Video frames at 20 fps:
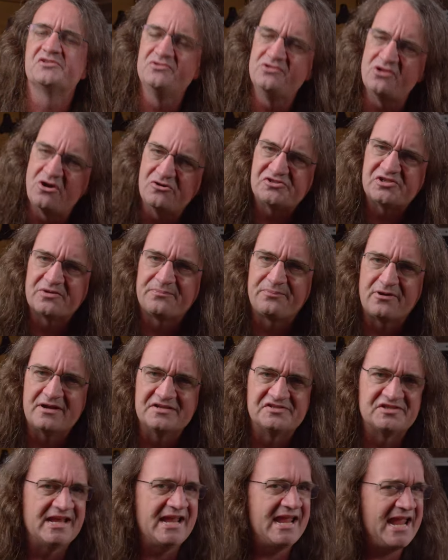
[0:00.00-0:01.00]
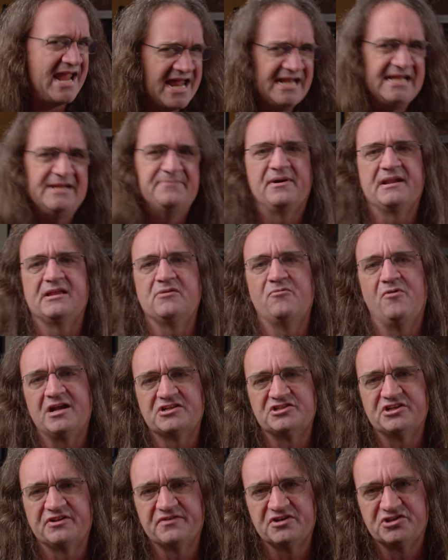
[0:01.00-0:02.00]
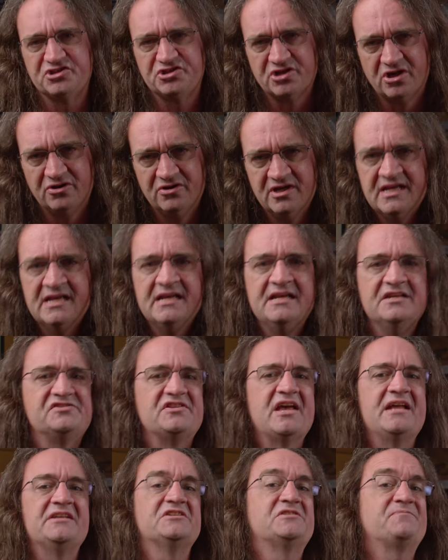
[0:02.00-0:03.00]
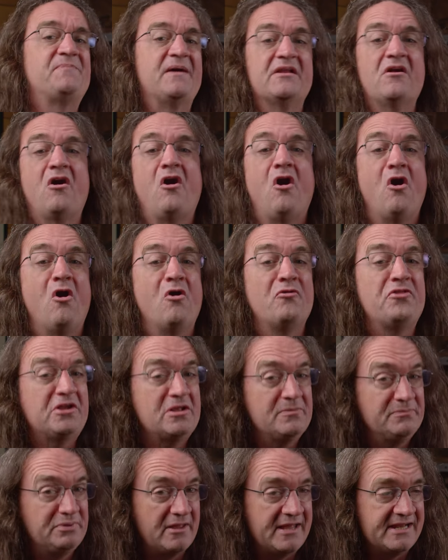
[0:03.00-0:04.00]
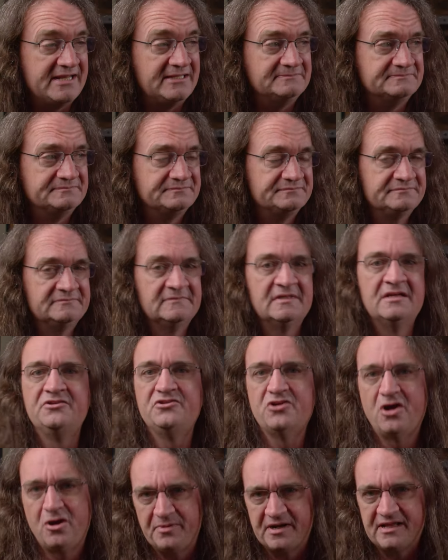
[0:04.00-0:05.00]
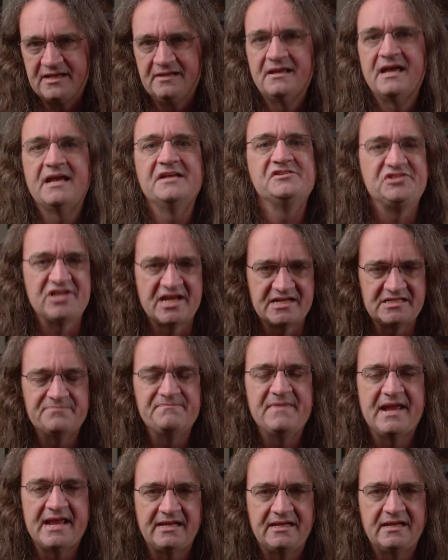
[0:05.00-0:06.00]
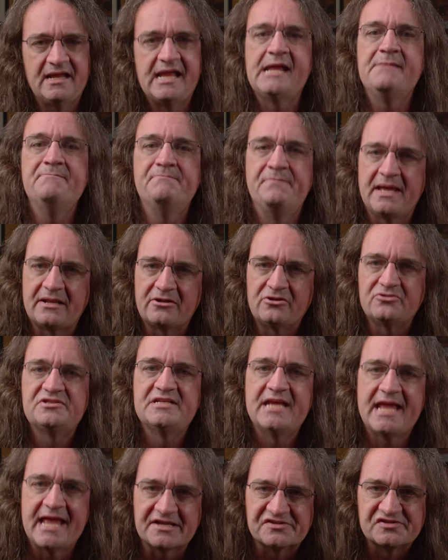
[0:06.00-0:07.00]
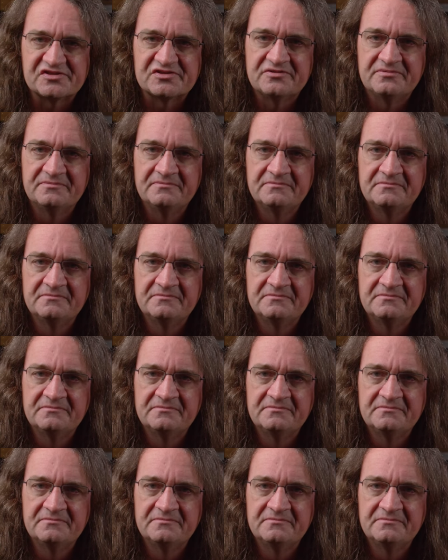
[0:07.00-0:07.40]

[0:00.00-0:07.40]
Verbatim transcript: no surprise to anybody watching this show is that despite all the complaining, Nobody has yet to make a better test.